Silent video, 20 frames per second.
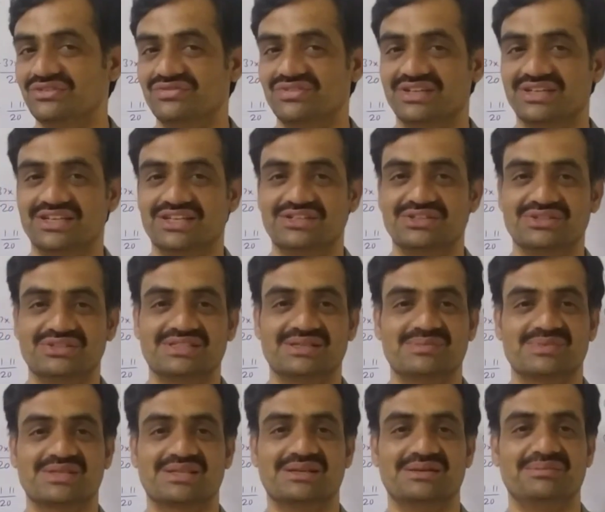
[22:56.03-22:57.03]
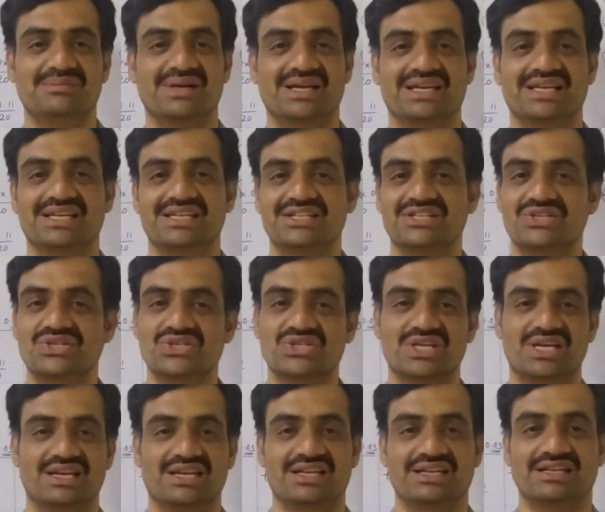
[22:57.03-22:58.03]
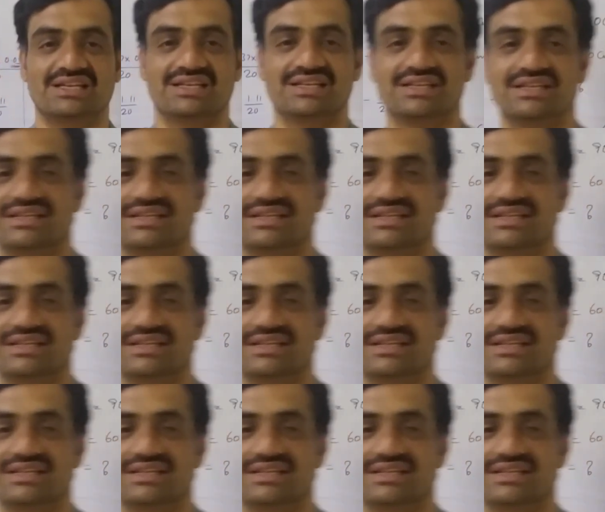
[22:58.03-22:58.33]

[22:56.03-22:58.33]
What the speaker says: don't forget to subscribe my channel.